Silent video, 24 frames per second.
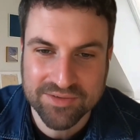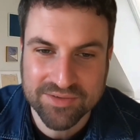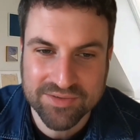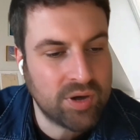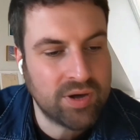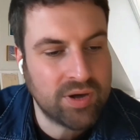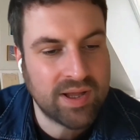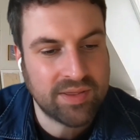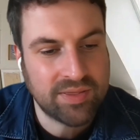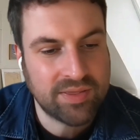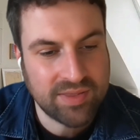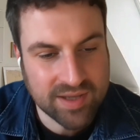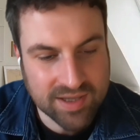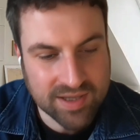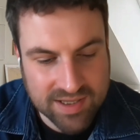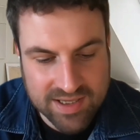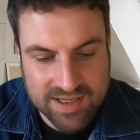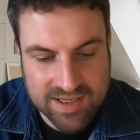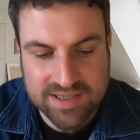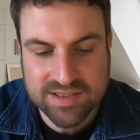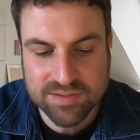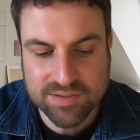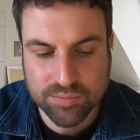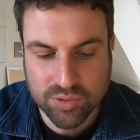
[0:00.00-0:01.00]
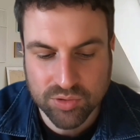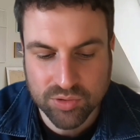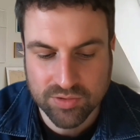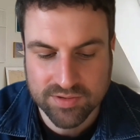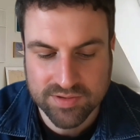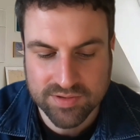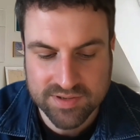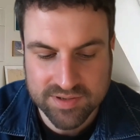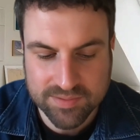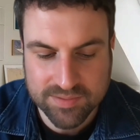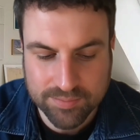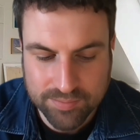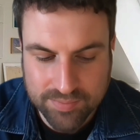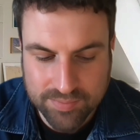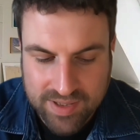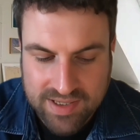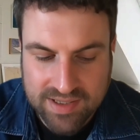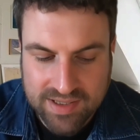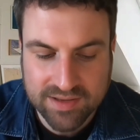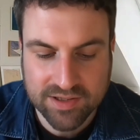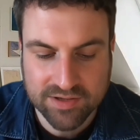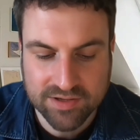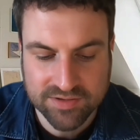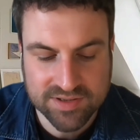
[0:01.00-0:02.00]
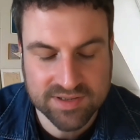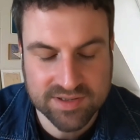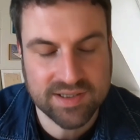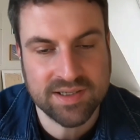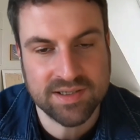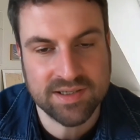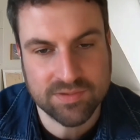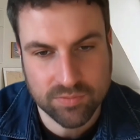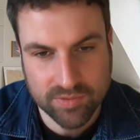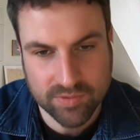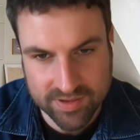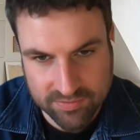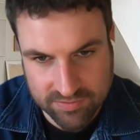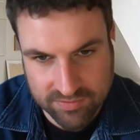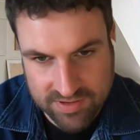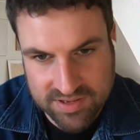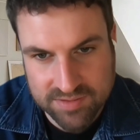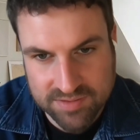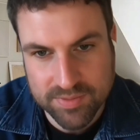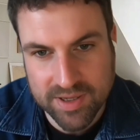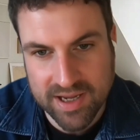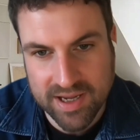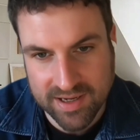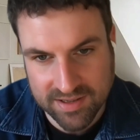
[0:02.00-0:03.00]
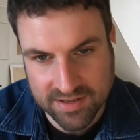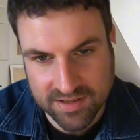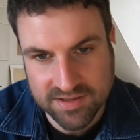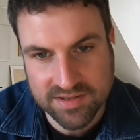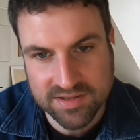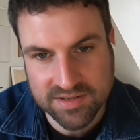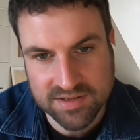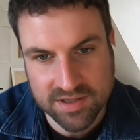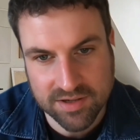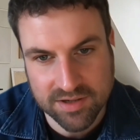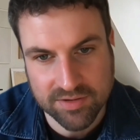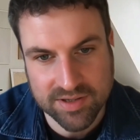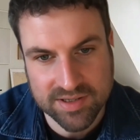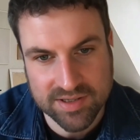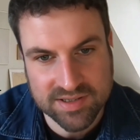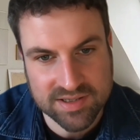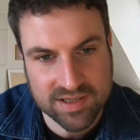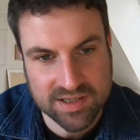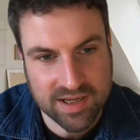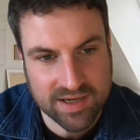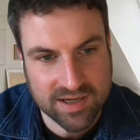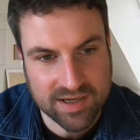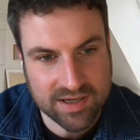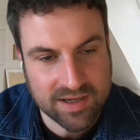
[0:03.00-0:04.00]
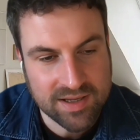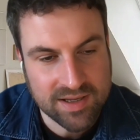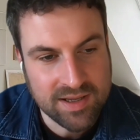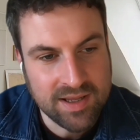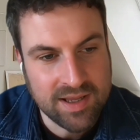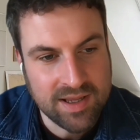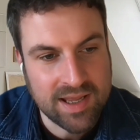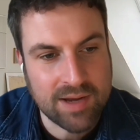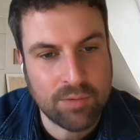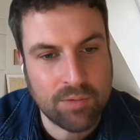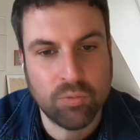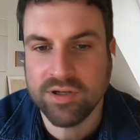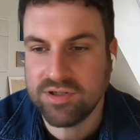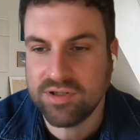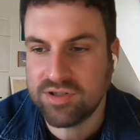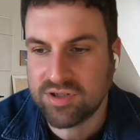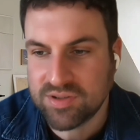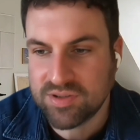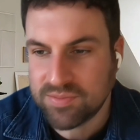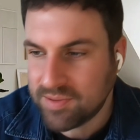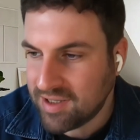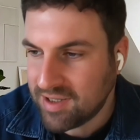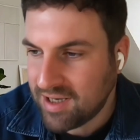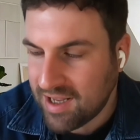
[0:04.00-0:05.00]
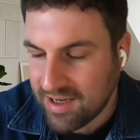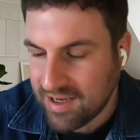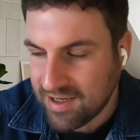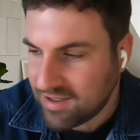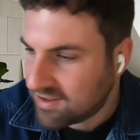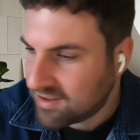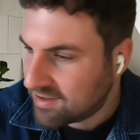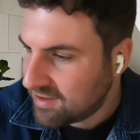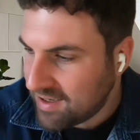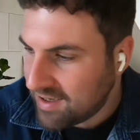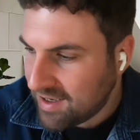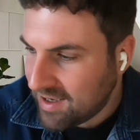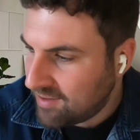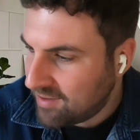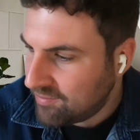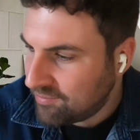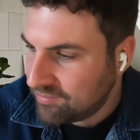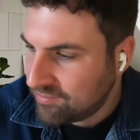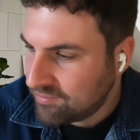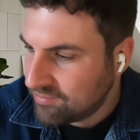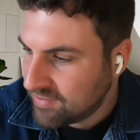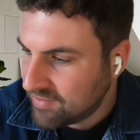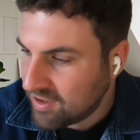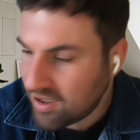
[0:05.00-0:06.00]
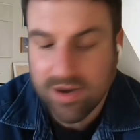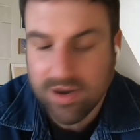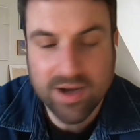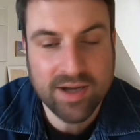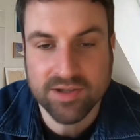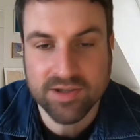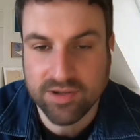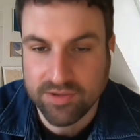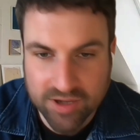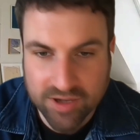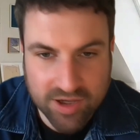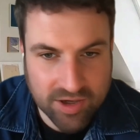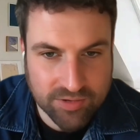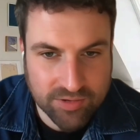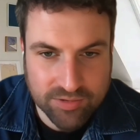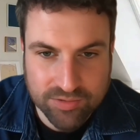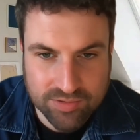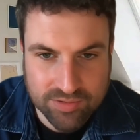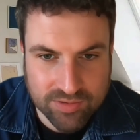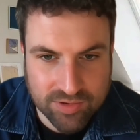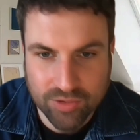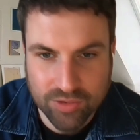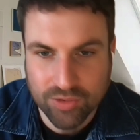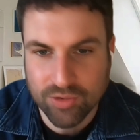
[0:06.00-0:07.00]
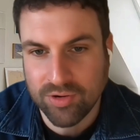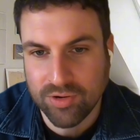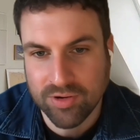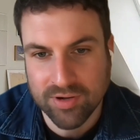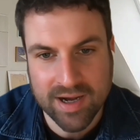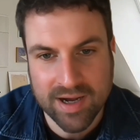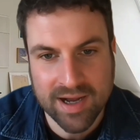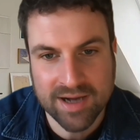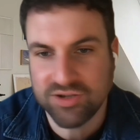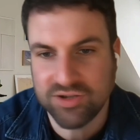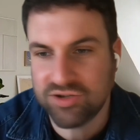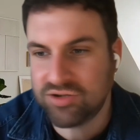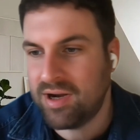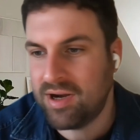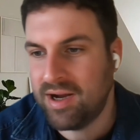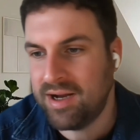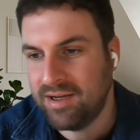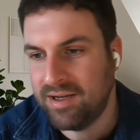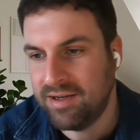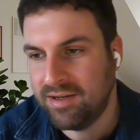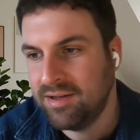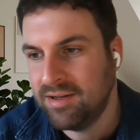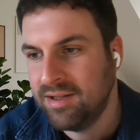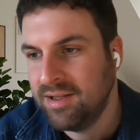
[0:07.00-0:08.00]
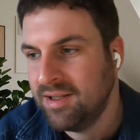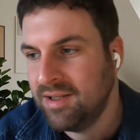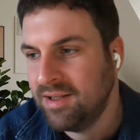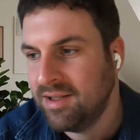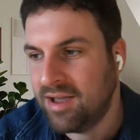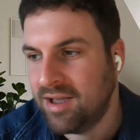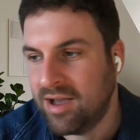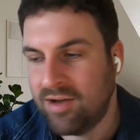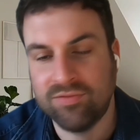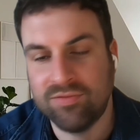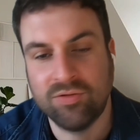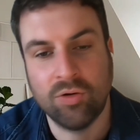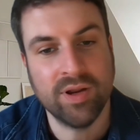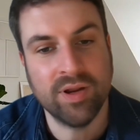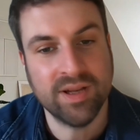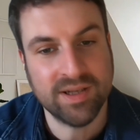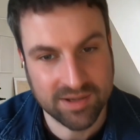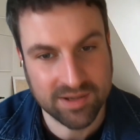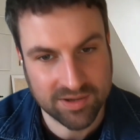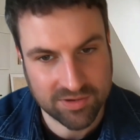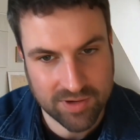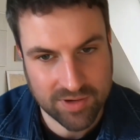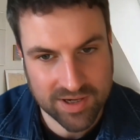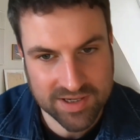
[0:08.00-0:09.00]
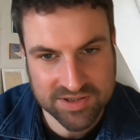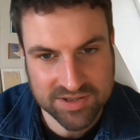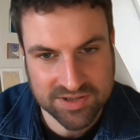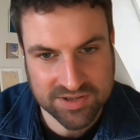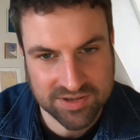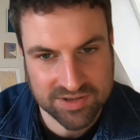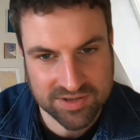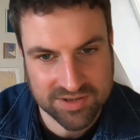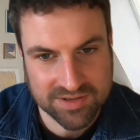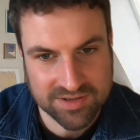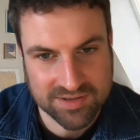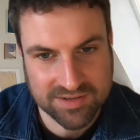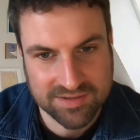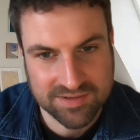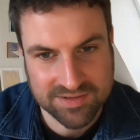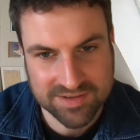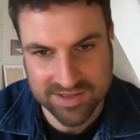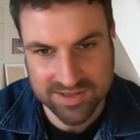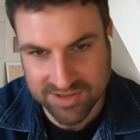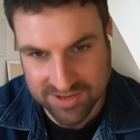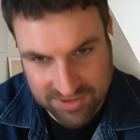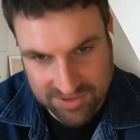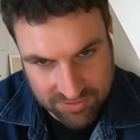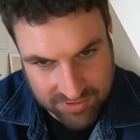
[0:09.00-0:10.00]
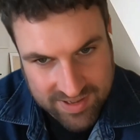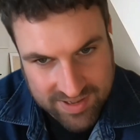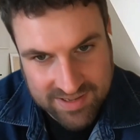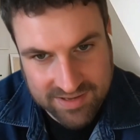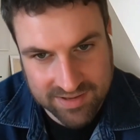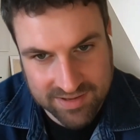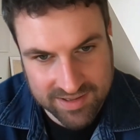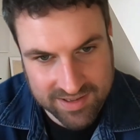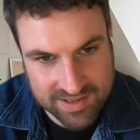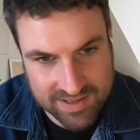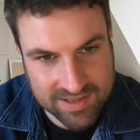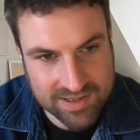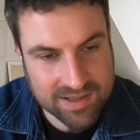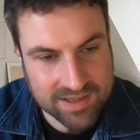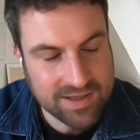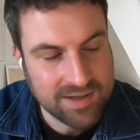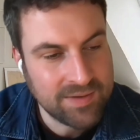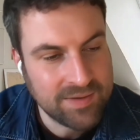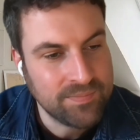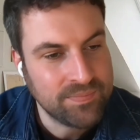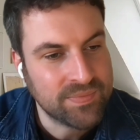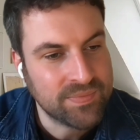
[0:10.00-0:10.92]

But I think it is important to meet those things with respect. So it's like, it wouldn't just be like, oh, I don't know, or I'd try and avoid the question discreetly.